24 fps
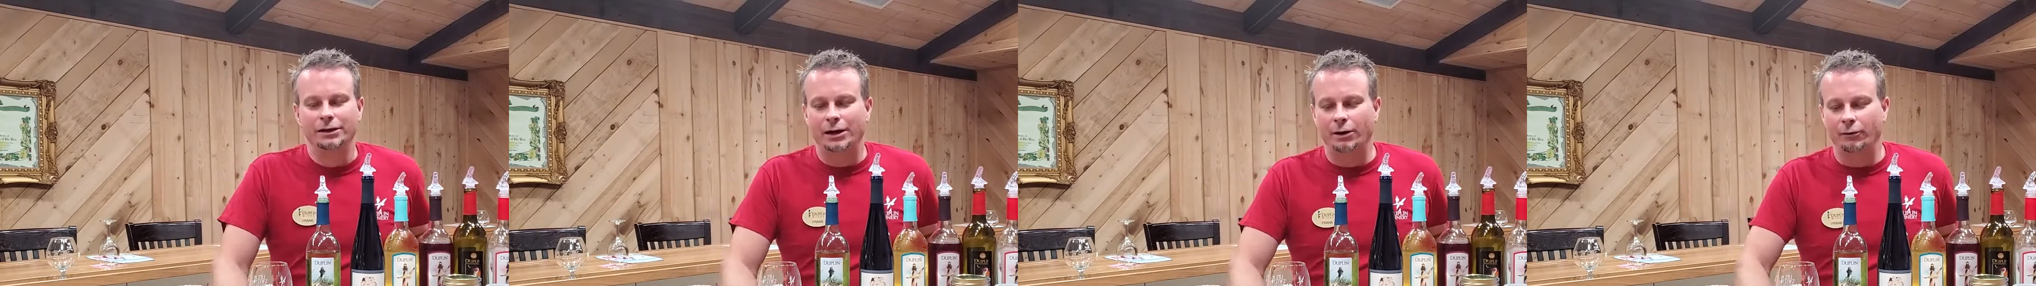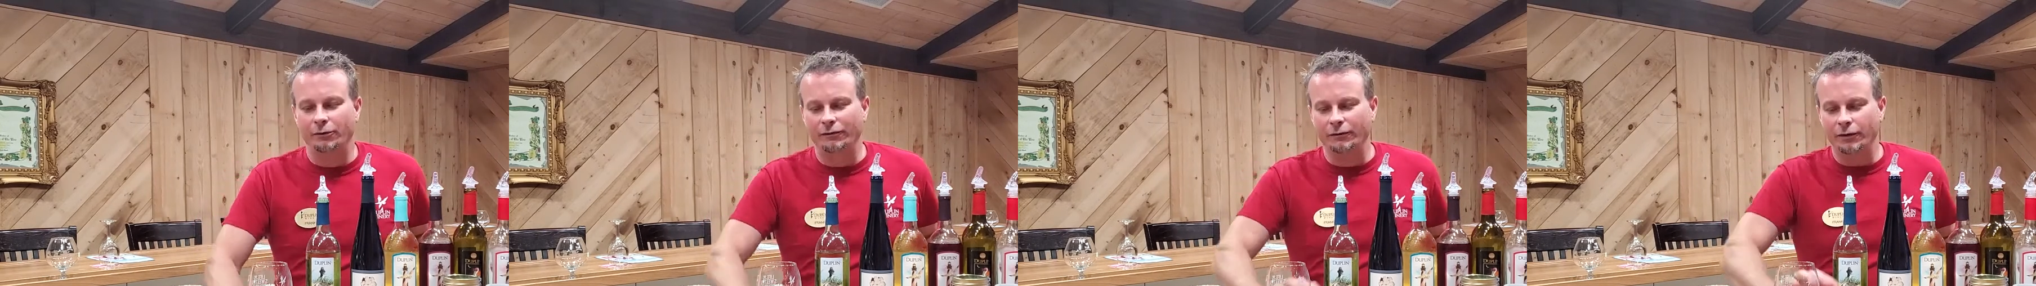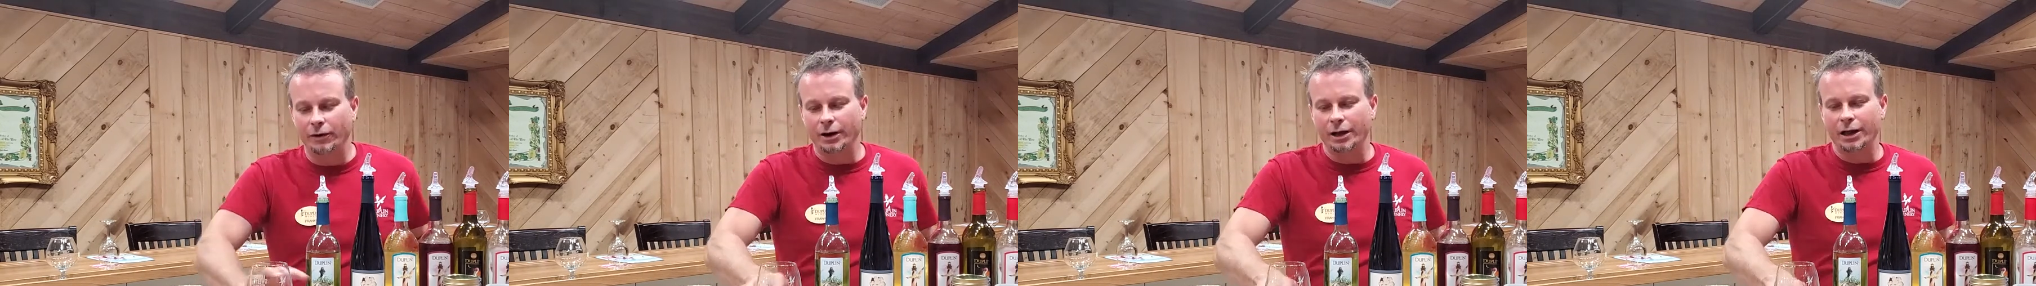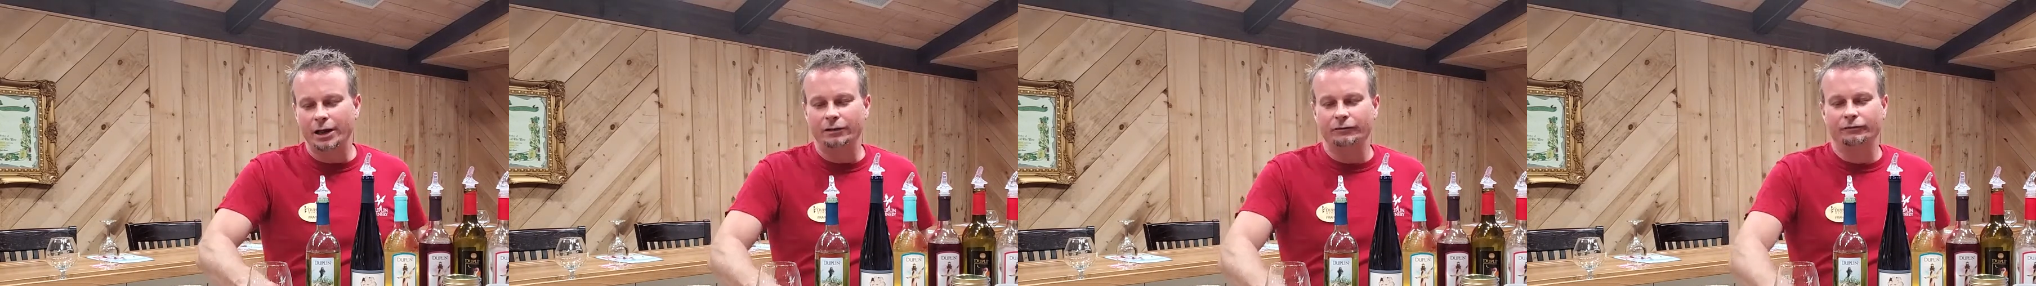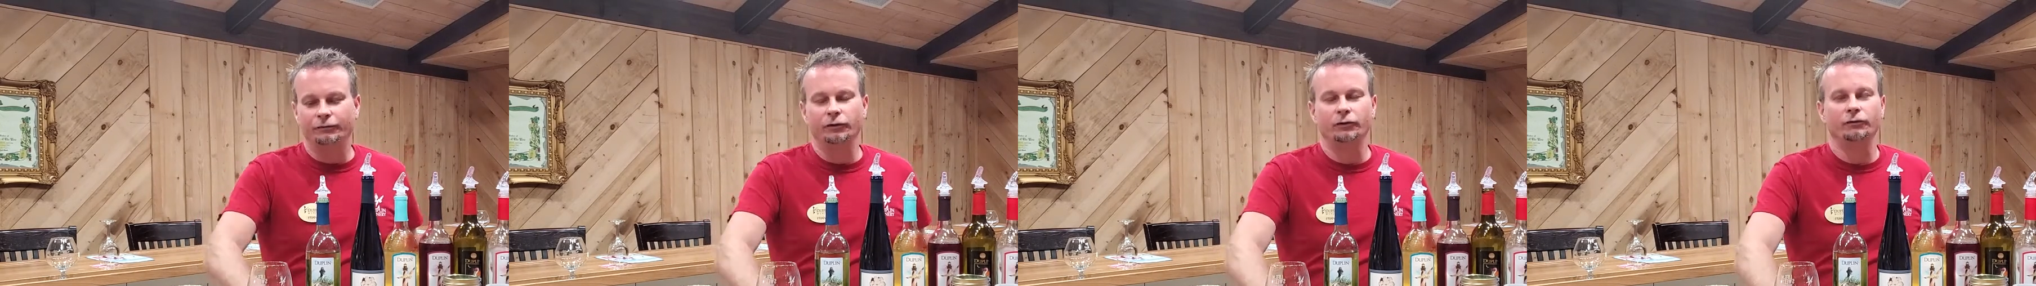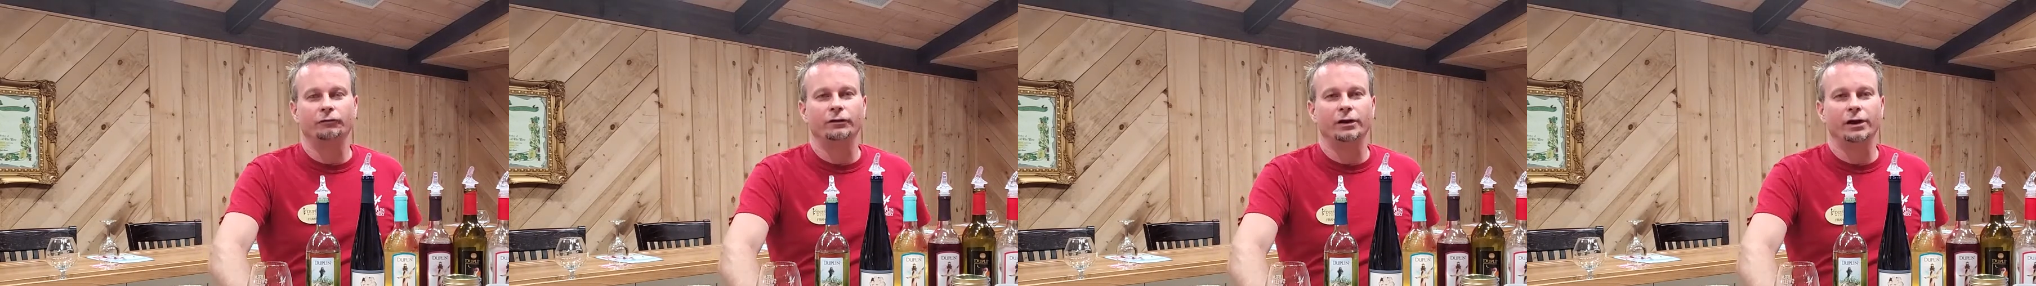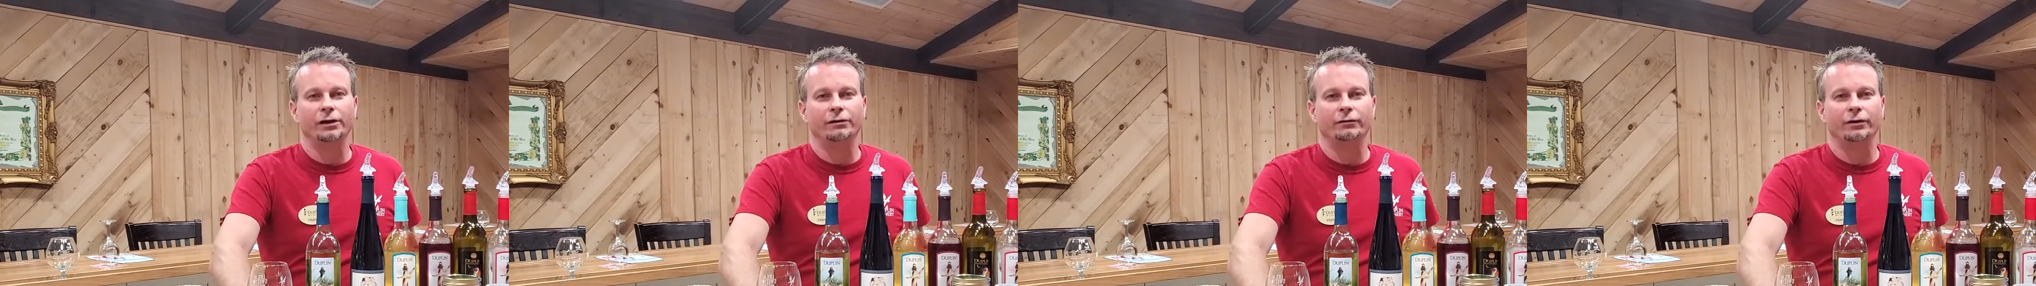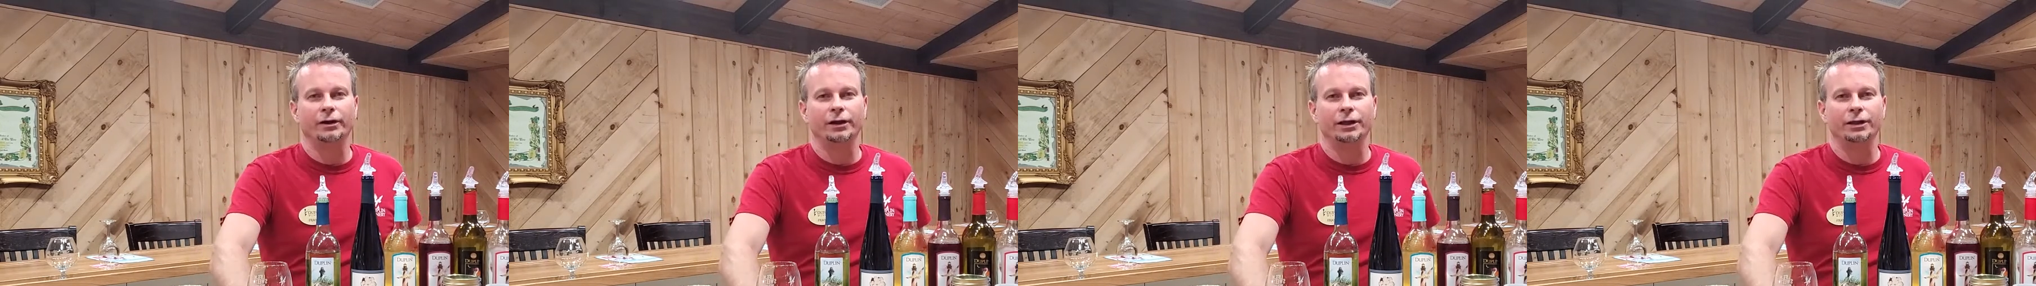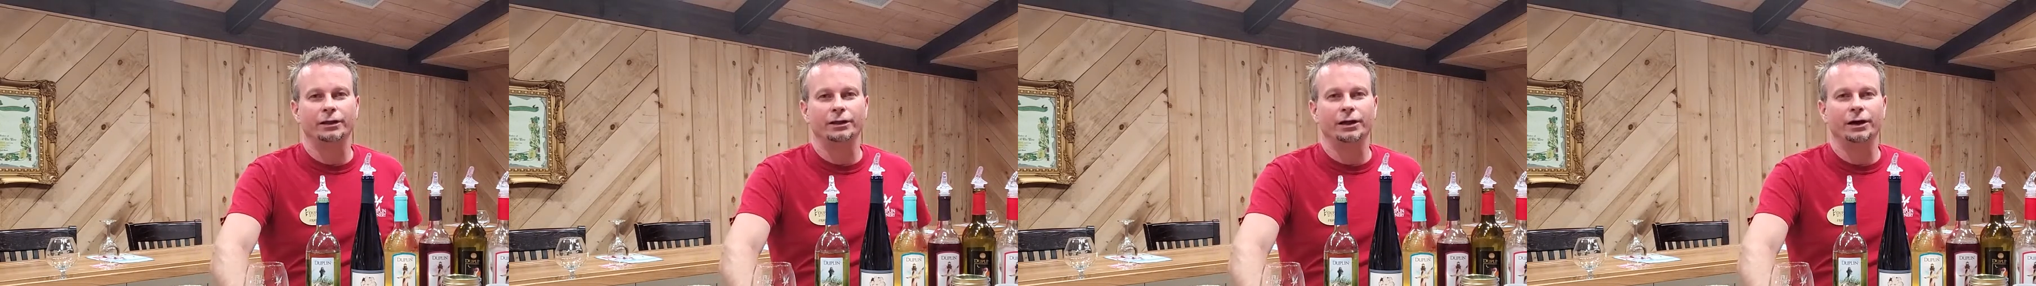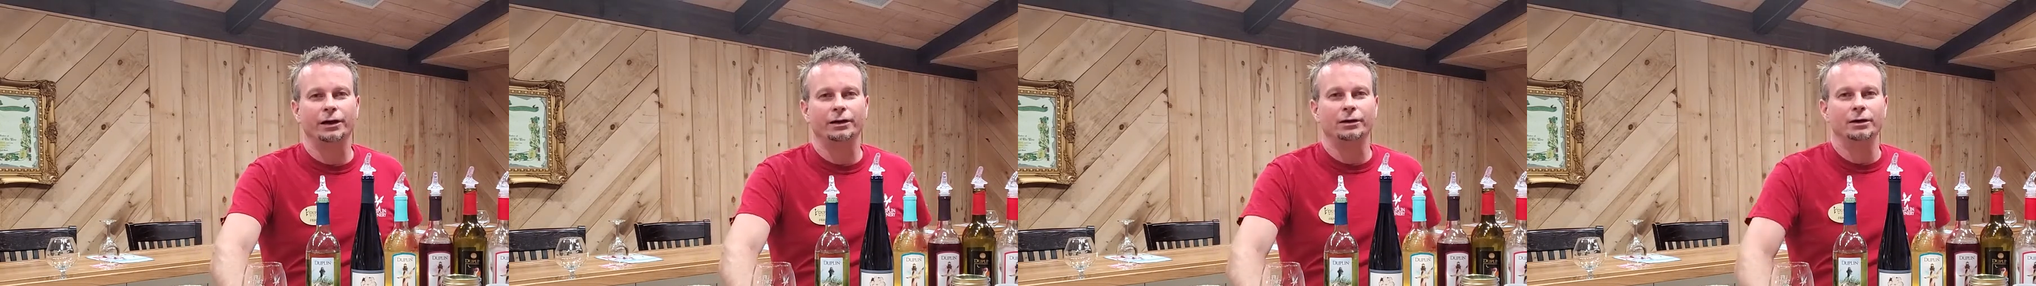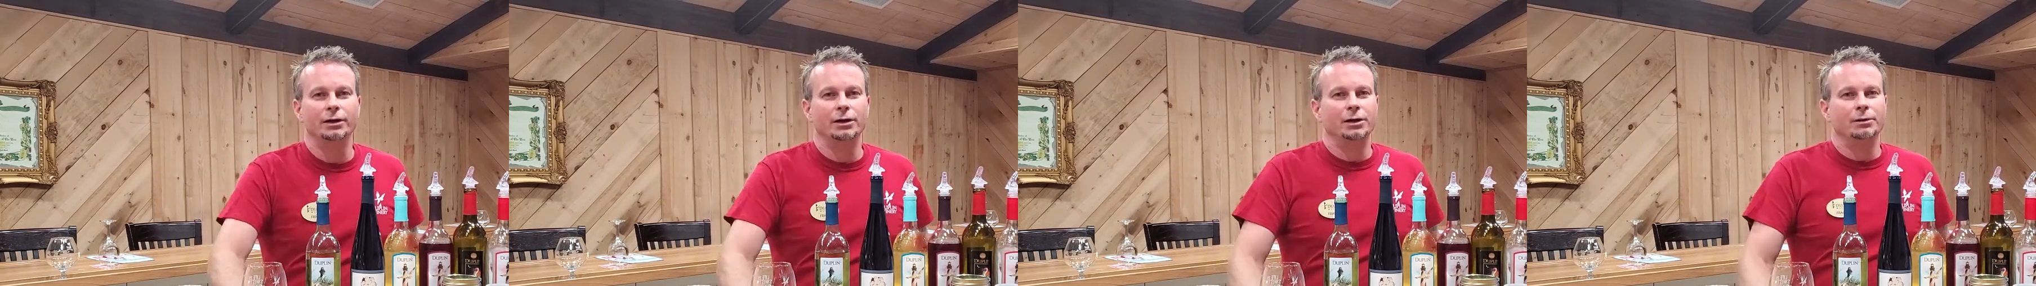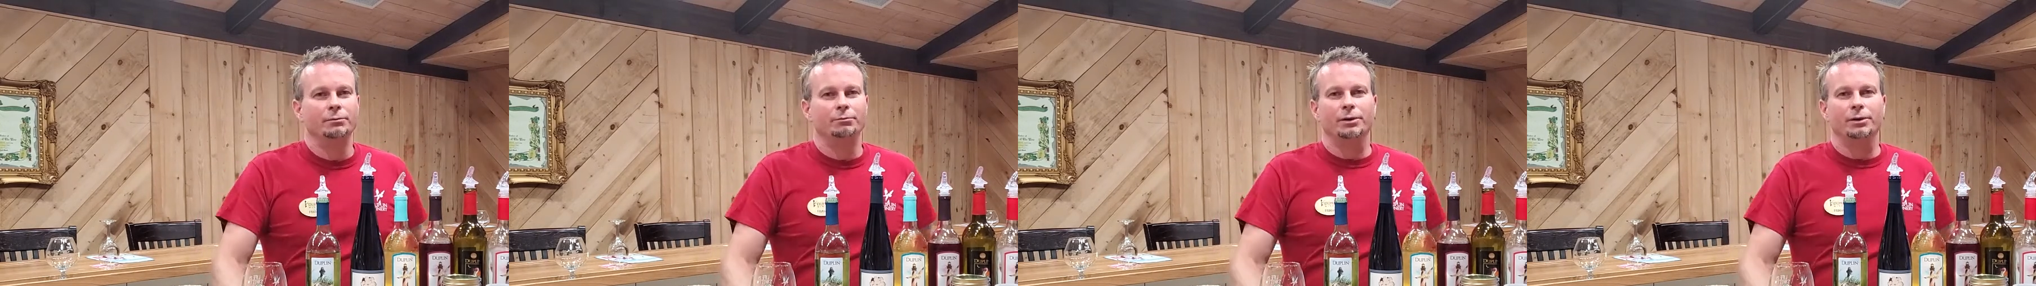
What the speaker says: Now, we've already got the fruit flavoring in there,